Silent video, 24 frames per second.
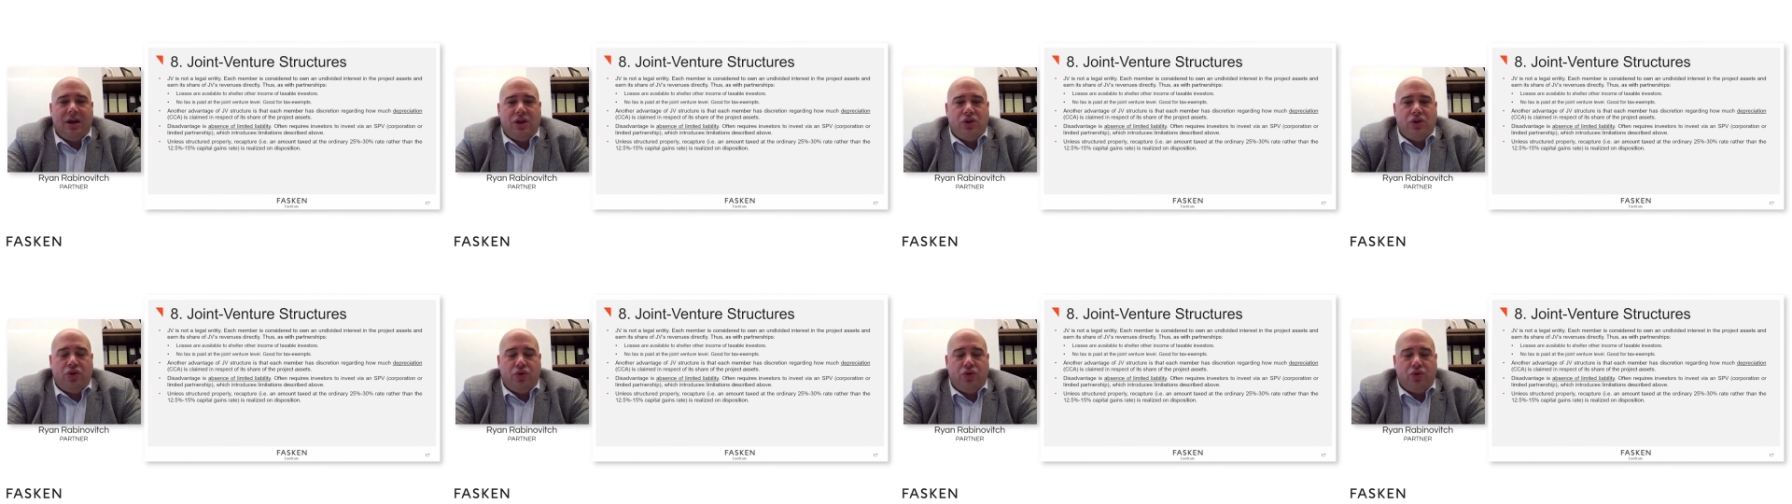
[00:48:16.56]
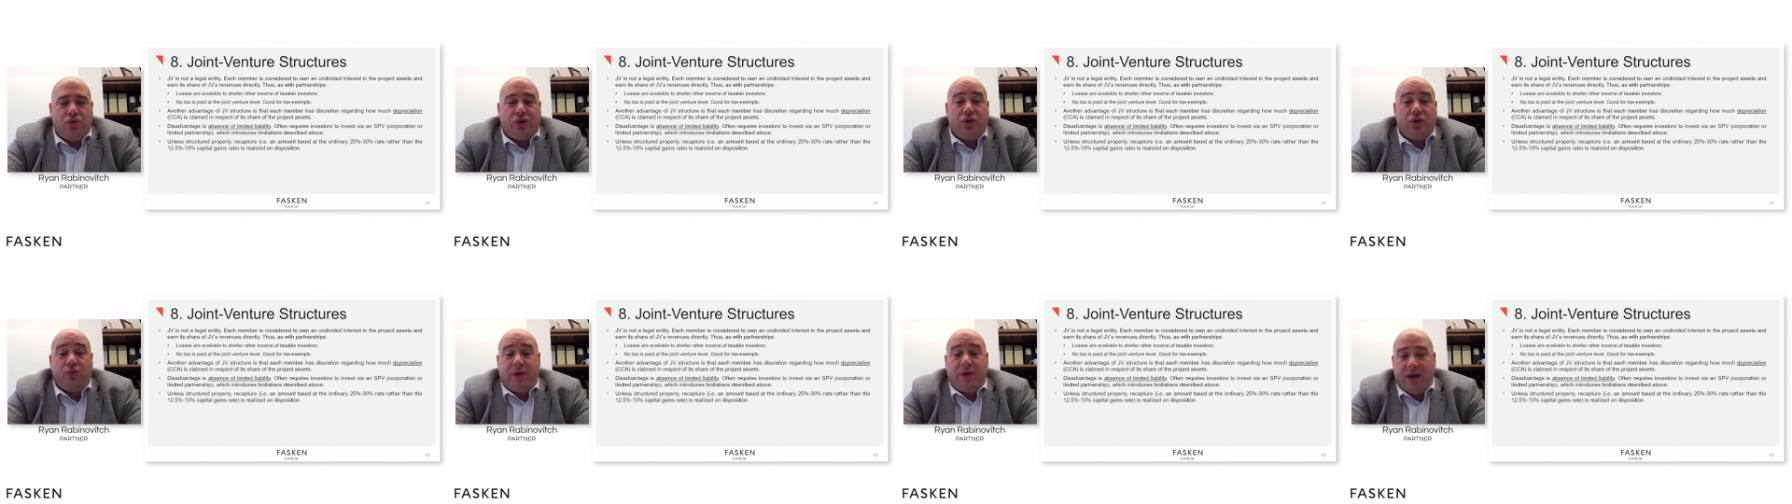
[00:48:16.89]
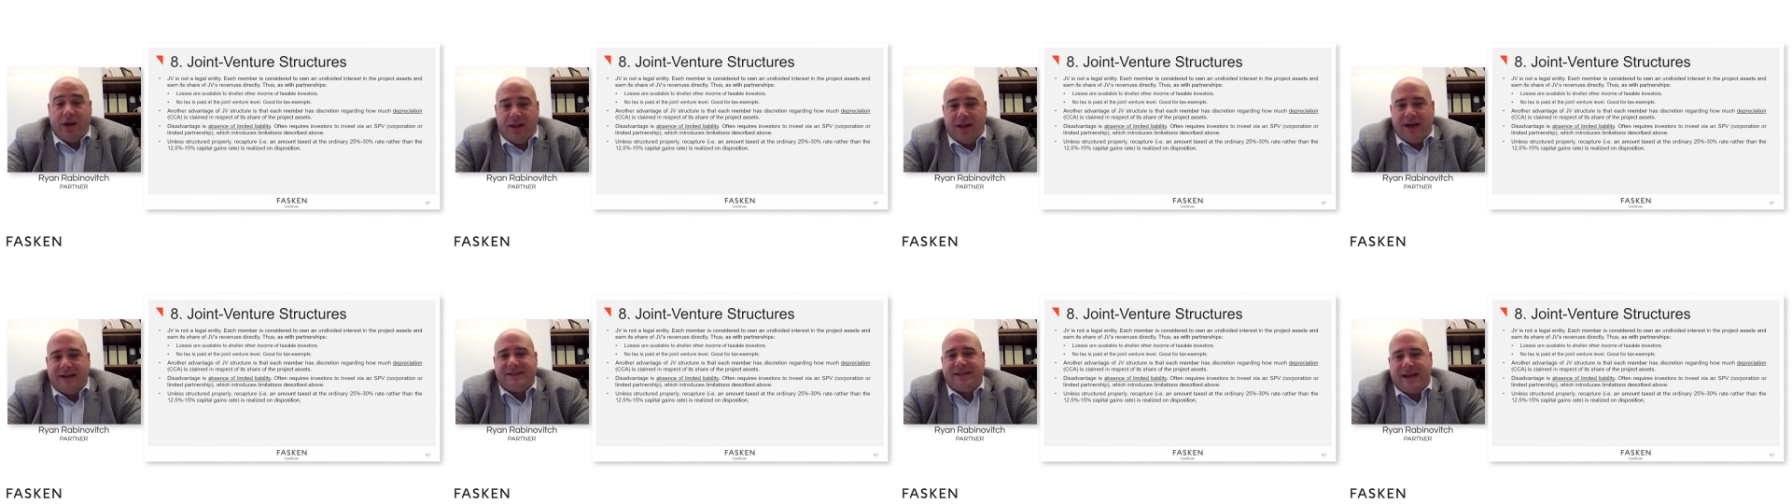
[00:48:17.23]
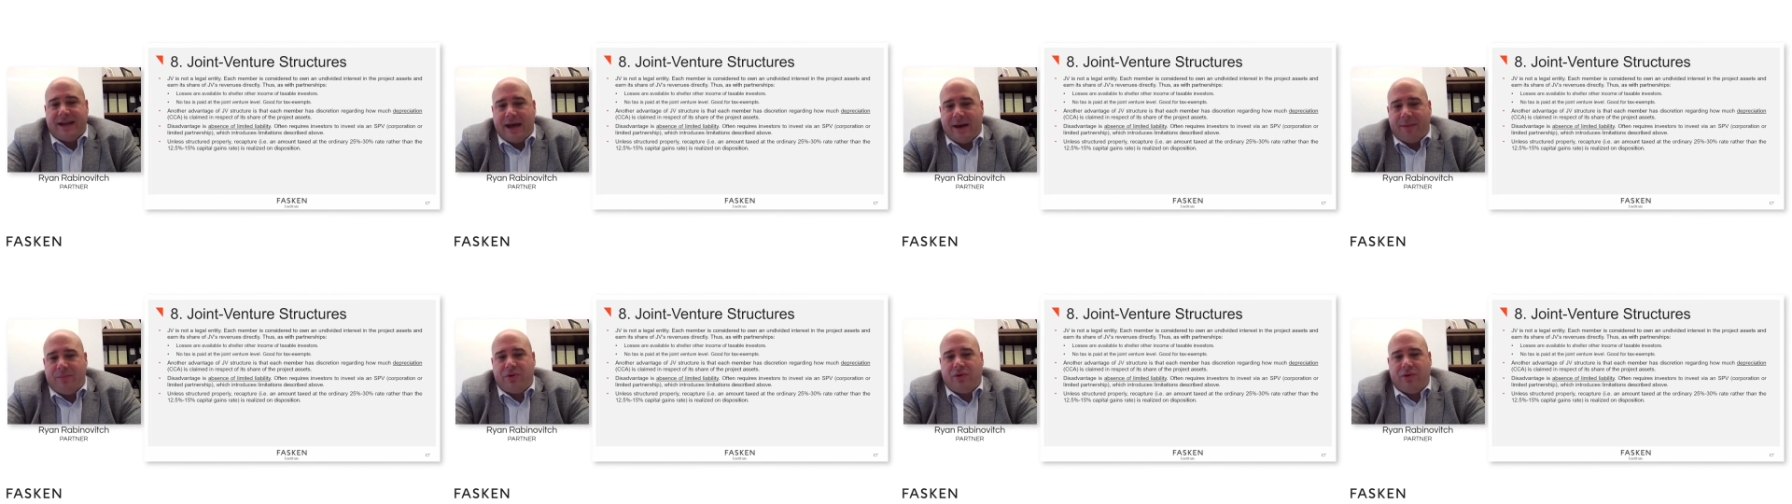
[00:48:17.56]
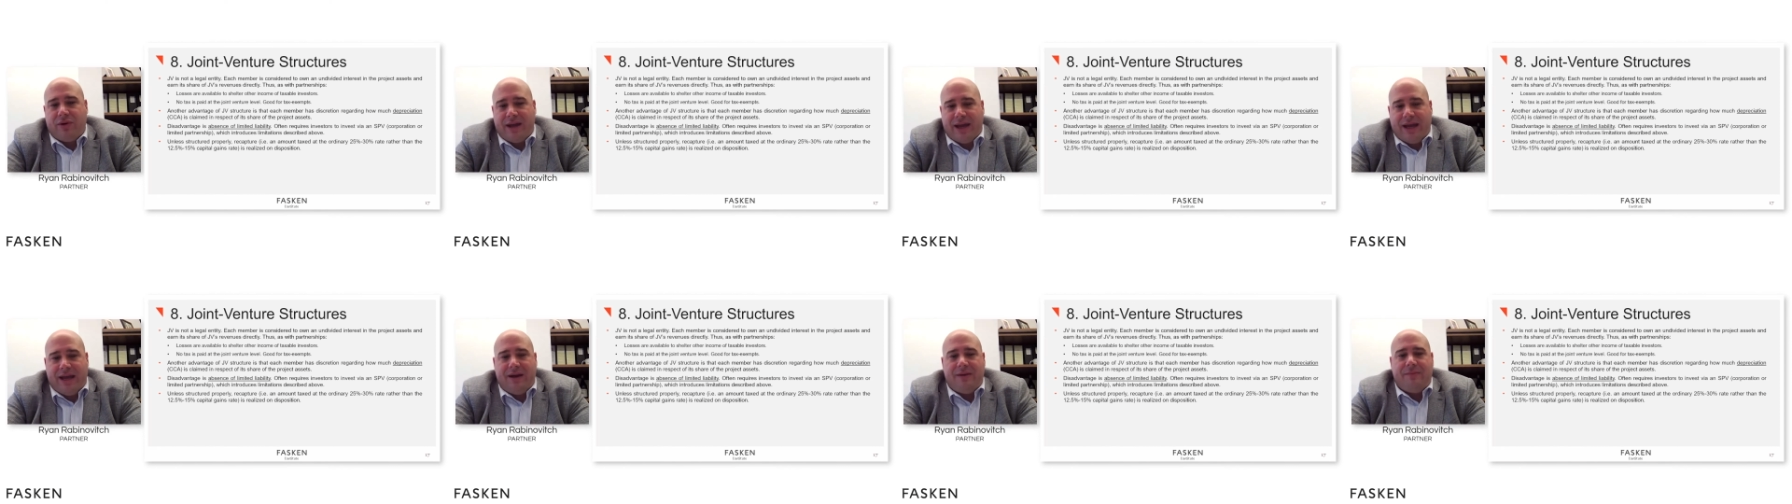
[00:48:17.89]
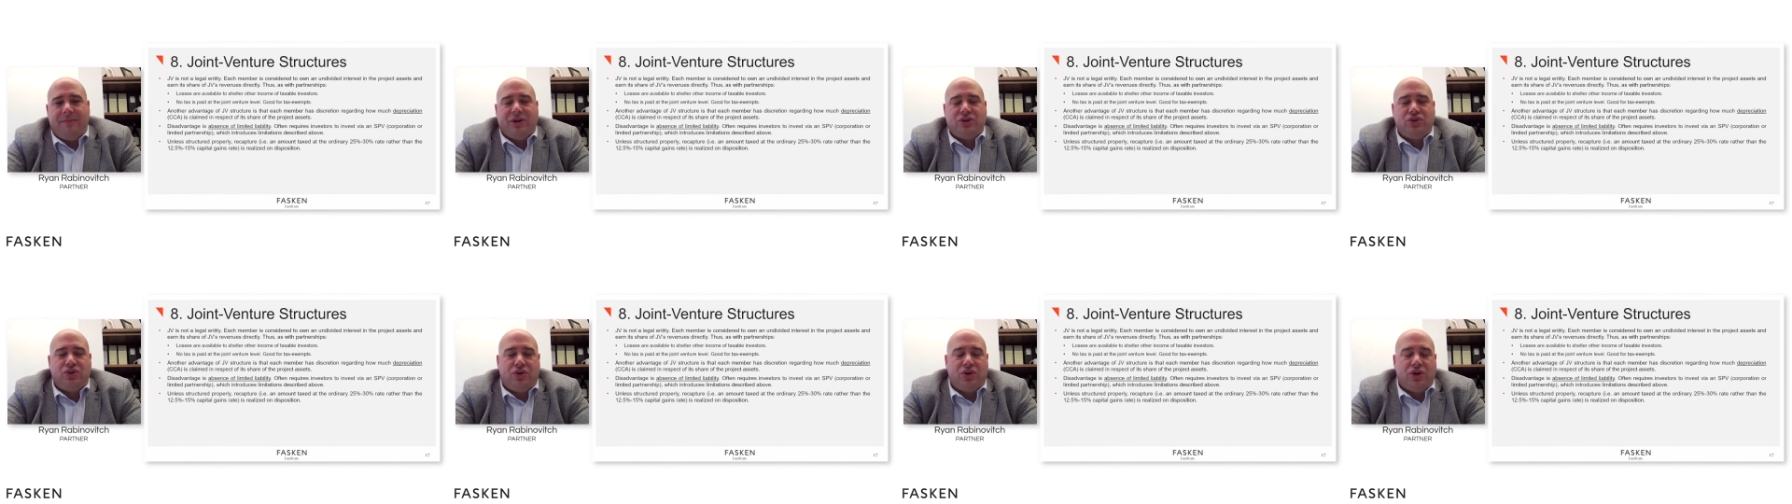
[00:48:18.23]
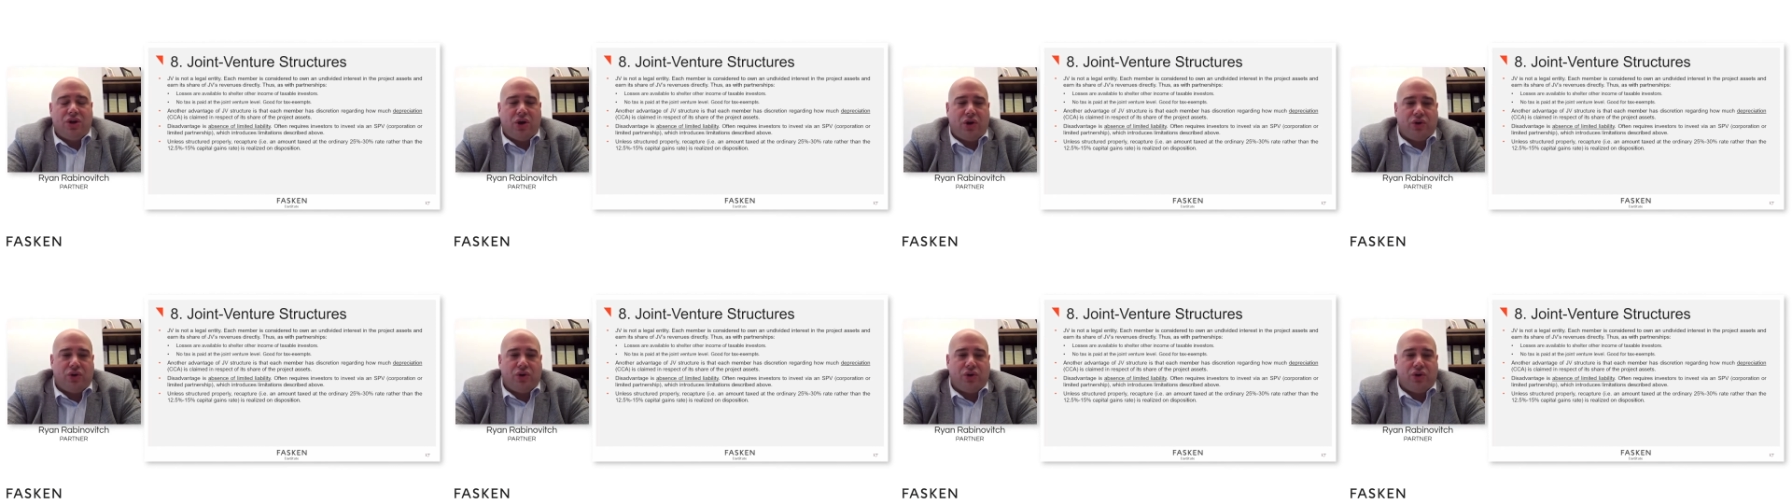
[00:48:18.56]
you can realize a capital gain, but you can